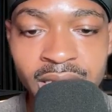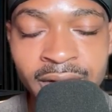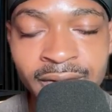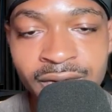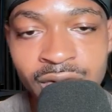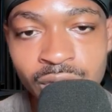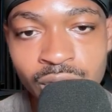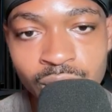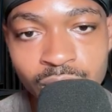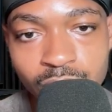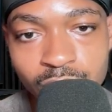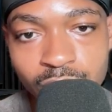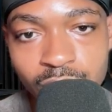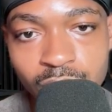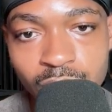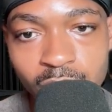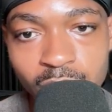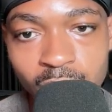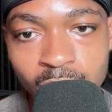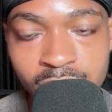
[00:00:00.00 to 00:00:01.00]
If
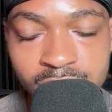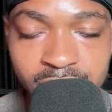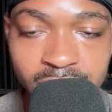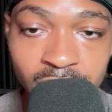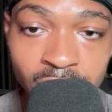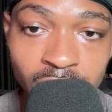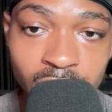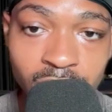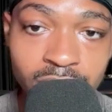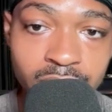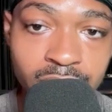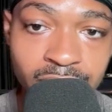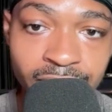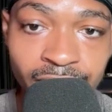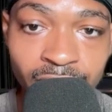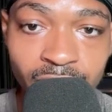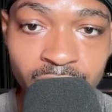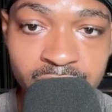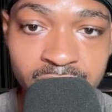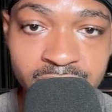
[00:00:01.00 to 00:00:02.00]
you want to clone your
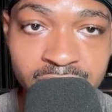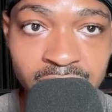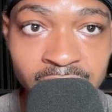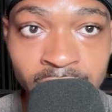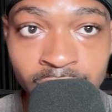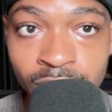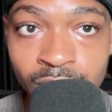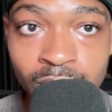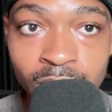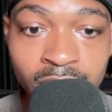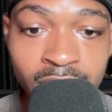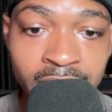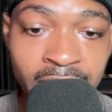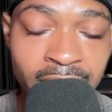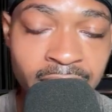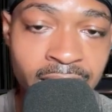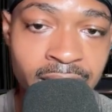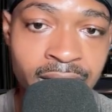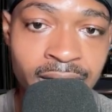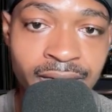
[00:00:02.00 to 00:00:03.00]
voice and you want to
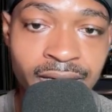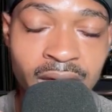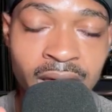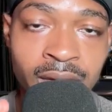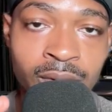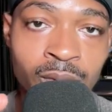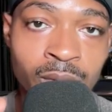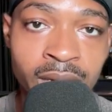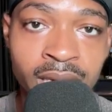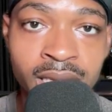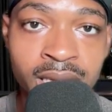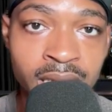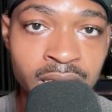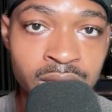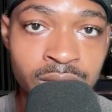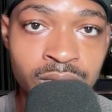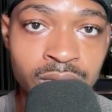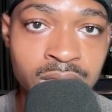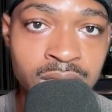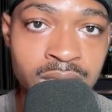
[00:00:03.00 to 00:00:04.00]
have a way that
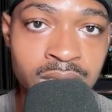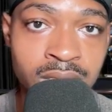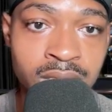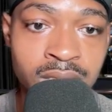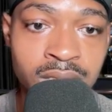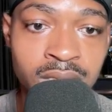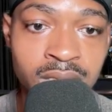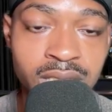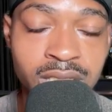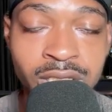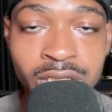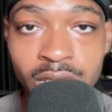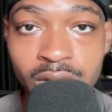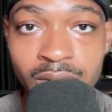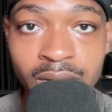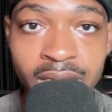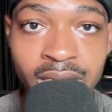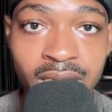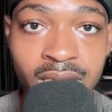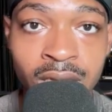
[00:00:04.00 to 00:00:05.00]
you can
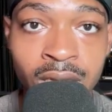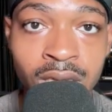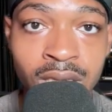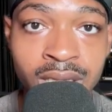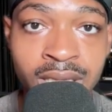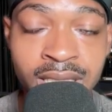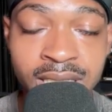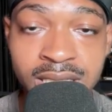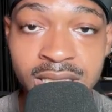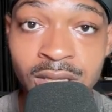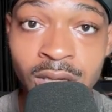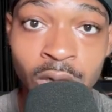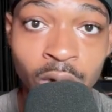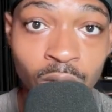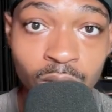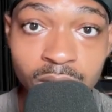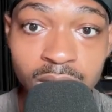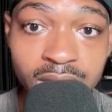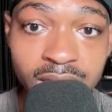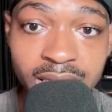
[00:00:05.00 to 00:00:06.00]
generate this
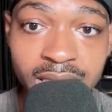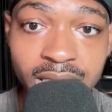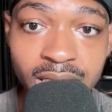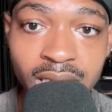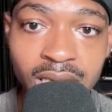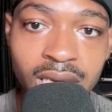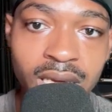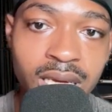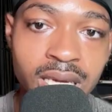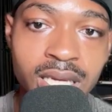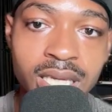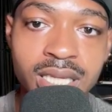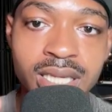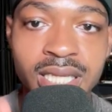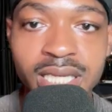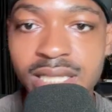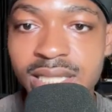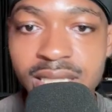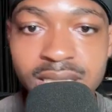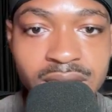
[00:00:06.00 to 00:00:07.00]
locally,
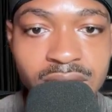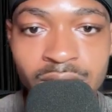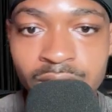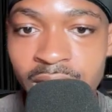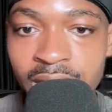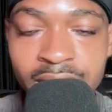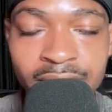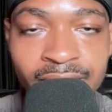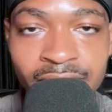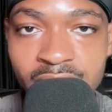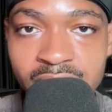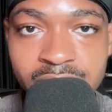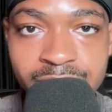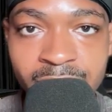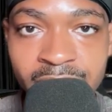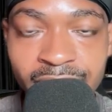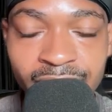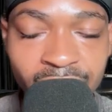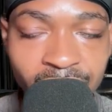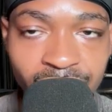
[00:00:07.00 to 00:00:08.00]
this is a great
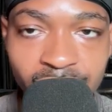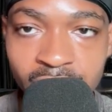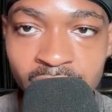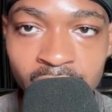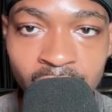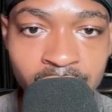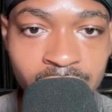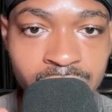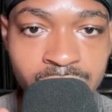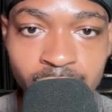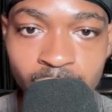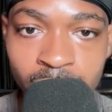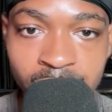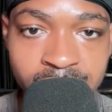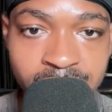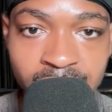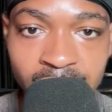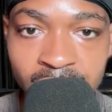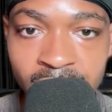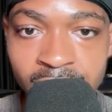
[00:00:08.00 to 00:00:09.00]
investment. $50
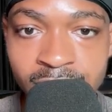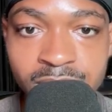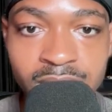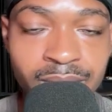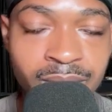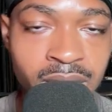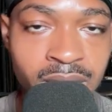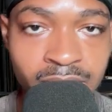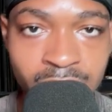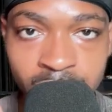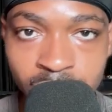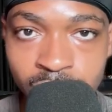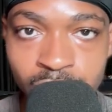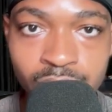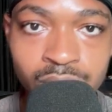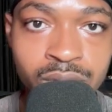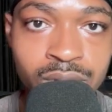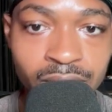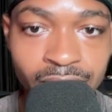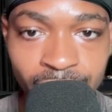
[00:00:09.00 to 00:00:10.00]
one time to be able to
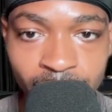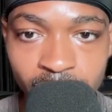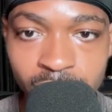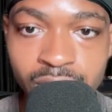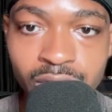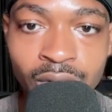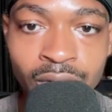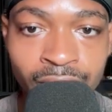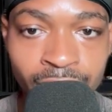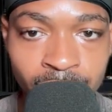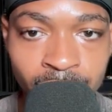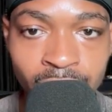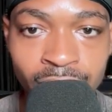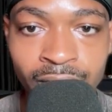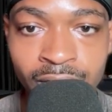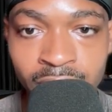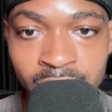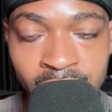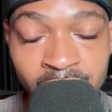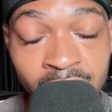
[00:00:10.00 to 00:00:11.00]
use your voice over and
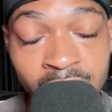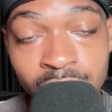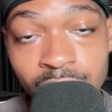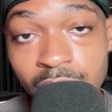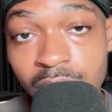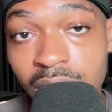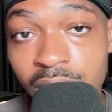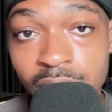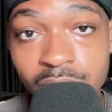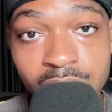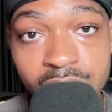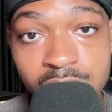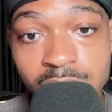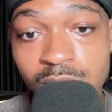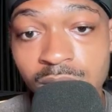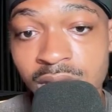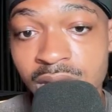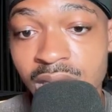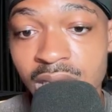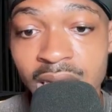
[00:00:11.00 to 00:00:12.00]
over again. And you can do this
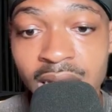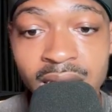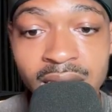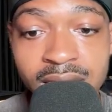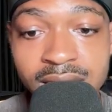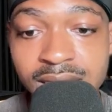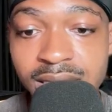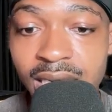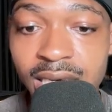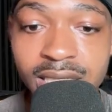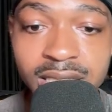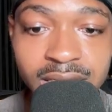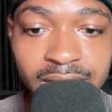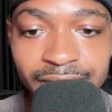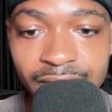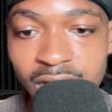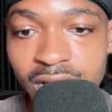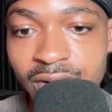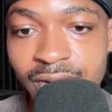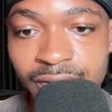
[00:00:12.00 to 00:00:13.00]
with tons
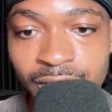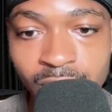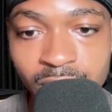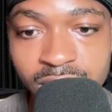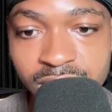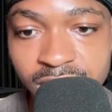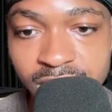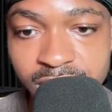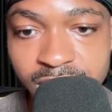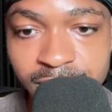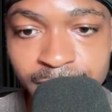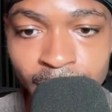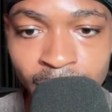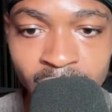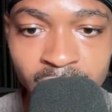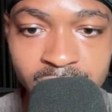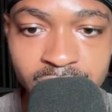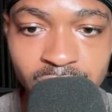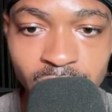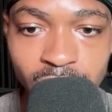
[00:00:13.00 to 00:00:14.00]
of other voices.
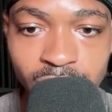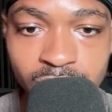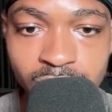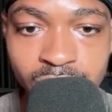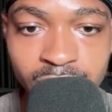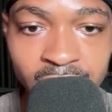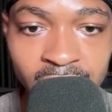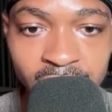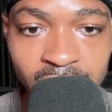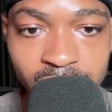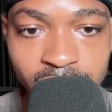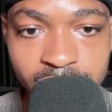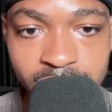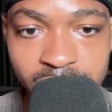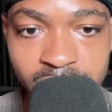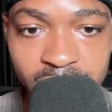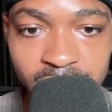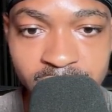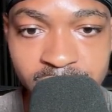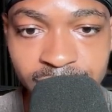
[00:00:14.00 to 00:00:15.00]
So you download
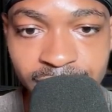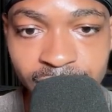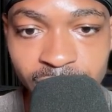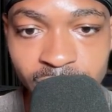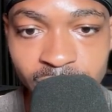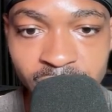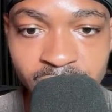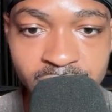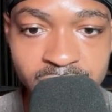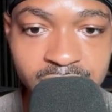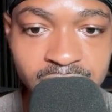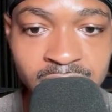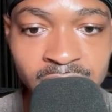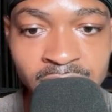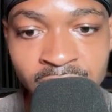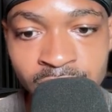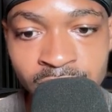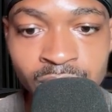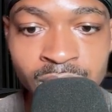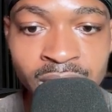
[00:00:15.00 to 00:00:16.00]
your custom voice, and
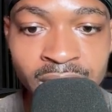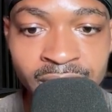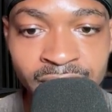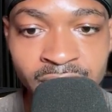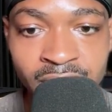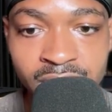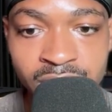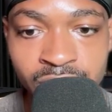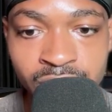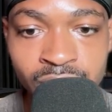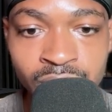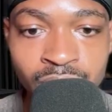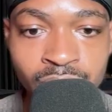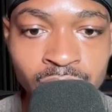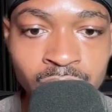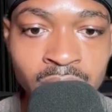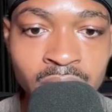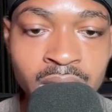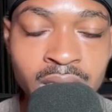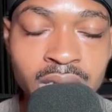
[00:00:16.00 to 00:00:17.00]
then you give it
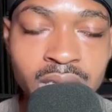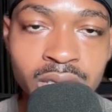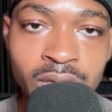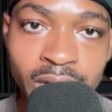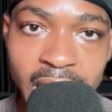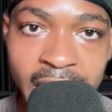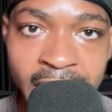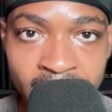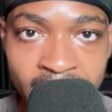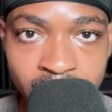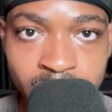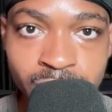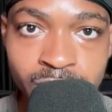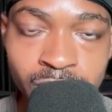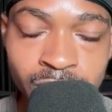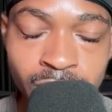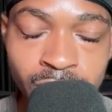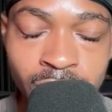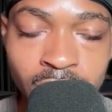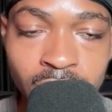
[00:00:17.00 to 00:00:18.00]
to your
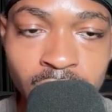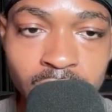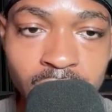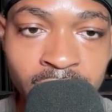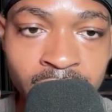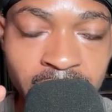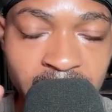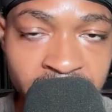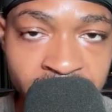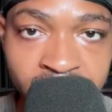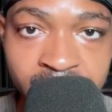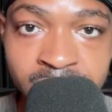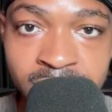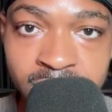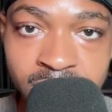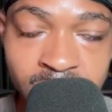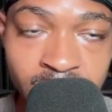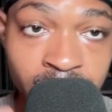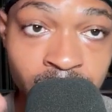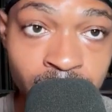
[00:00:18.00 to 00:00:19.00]
actual
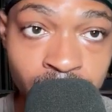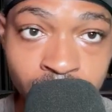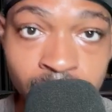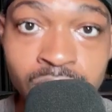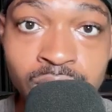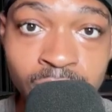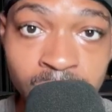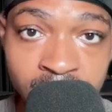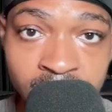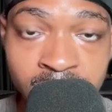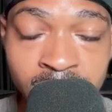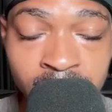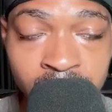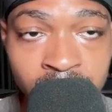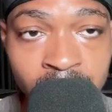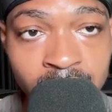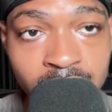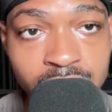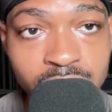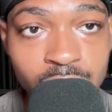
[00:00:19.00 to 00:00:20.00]
agent to use
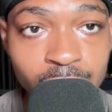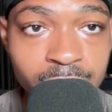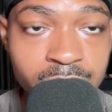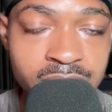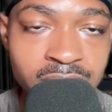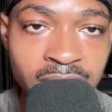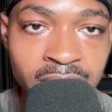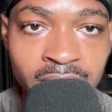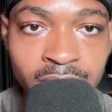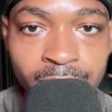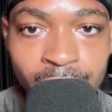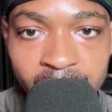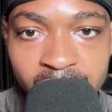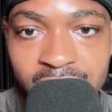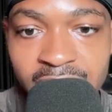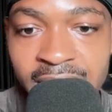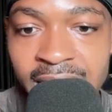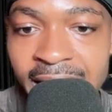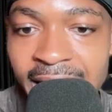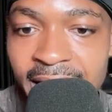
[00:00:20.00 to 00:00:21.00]
within Supertonic. But
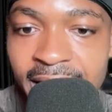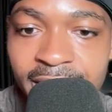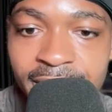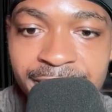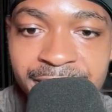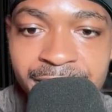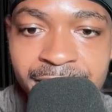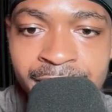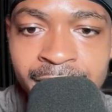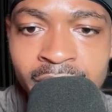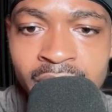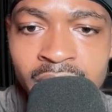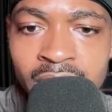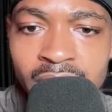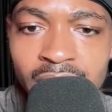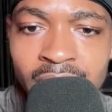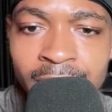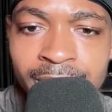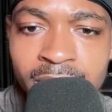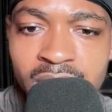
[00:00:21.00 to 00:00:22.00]
they have,
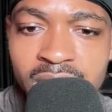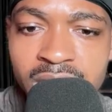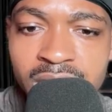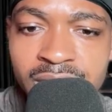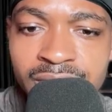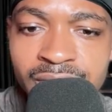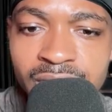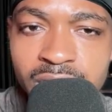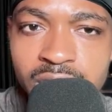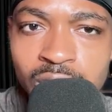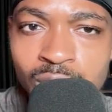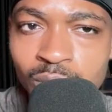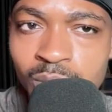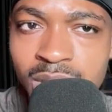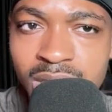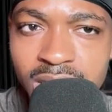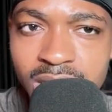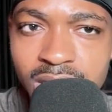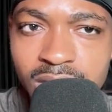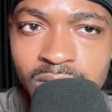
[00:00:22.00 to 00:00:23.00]
I believe,
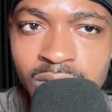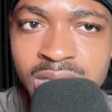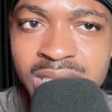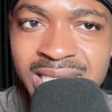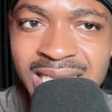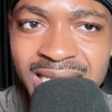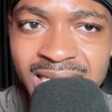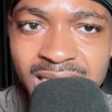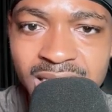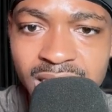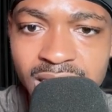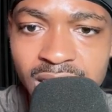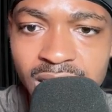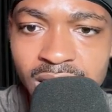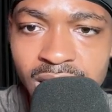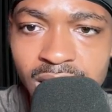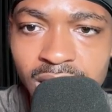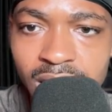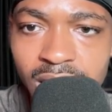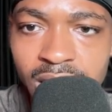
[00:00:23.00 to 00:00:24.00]
20 or 10
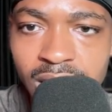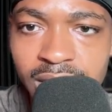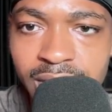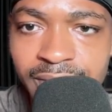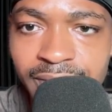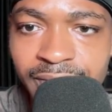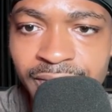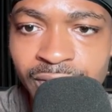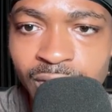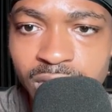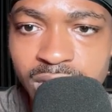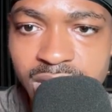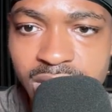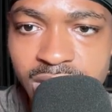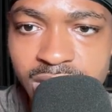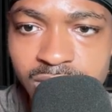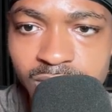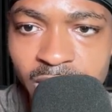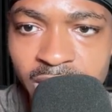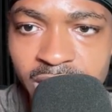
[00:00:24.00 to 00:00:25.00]

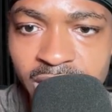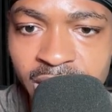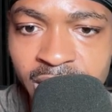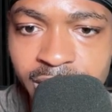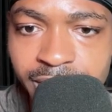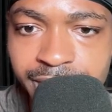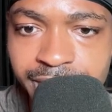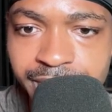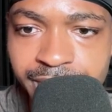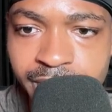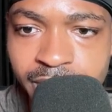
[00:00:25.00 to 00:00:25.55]
voices right now.